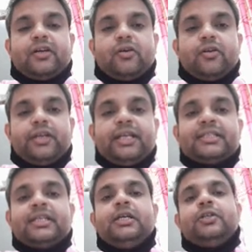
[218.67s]
the
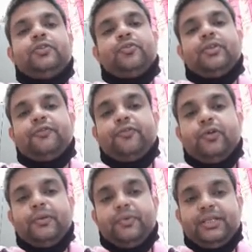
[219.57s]
cortex through the
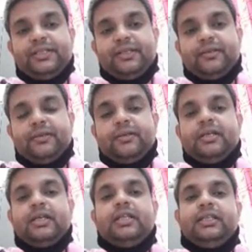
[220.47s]
phloem region.
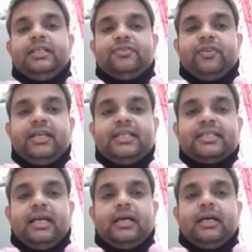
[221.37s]
These rays
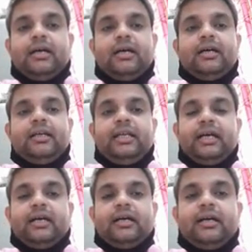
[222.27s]

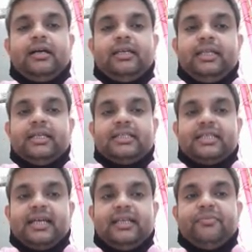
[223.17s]
in the
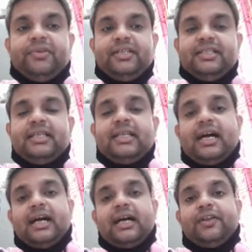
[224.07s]
xylem region
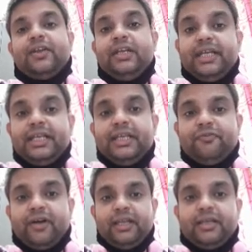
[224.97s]
are
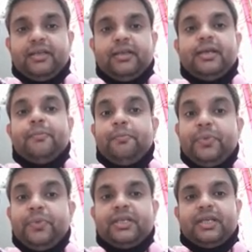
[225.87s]
lignified,
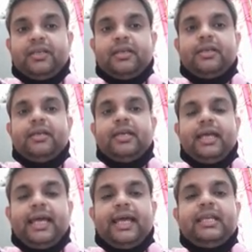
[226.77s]
pitted,
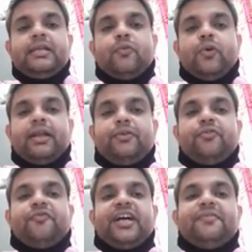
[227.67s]
and 1
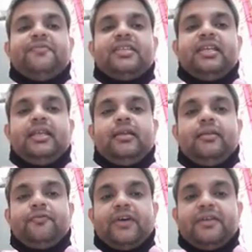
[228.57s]
to 5
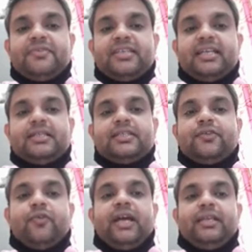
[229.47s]
cells
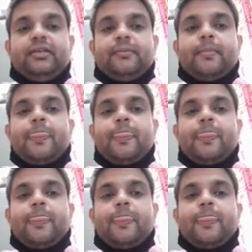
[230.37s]
wide.